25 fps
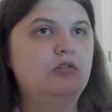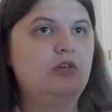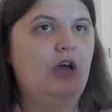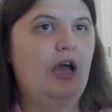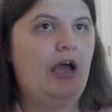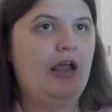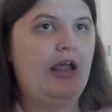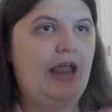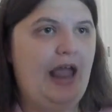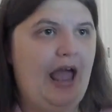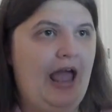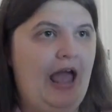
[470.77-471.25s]

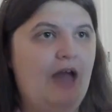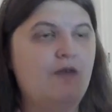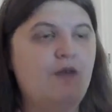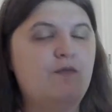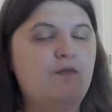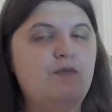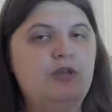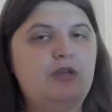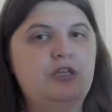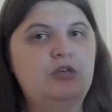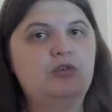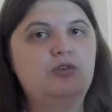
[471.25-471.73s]
I have
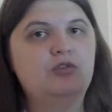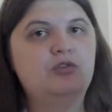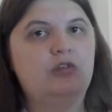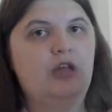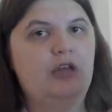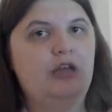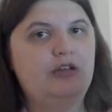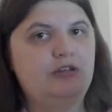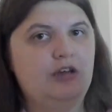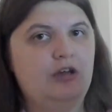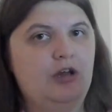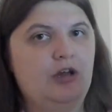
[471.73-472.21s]
videos
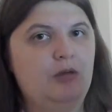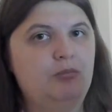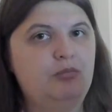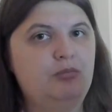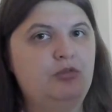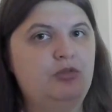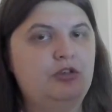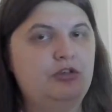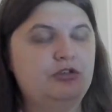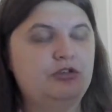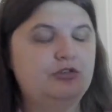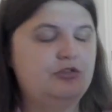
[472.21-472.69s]
lined up,
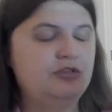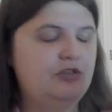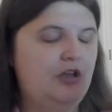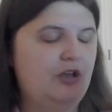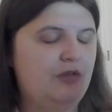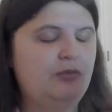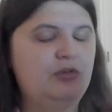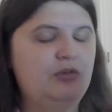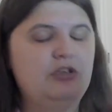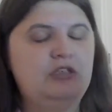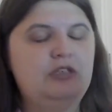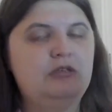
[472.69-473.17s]
there's
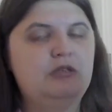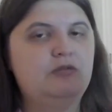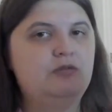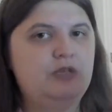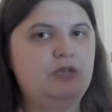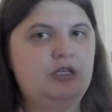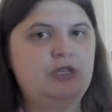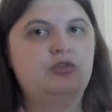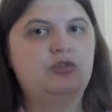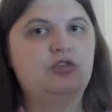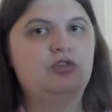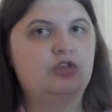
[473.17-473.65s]
definitely
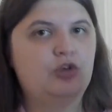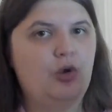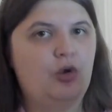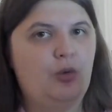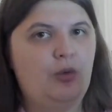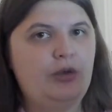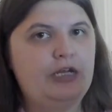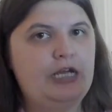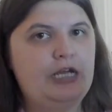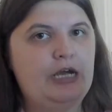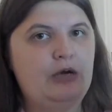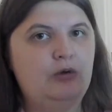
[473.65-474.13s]
videos that are
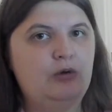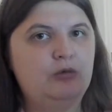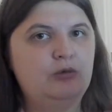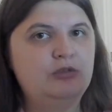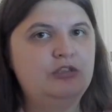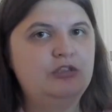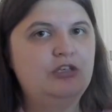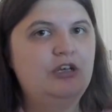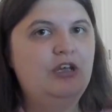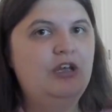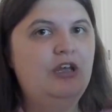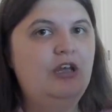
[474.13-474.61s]
going out,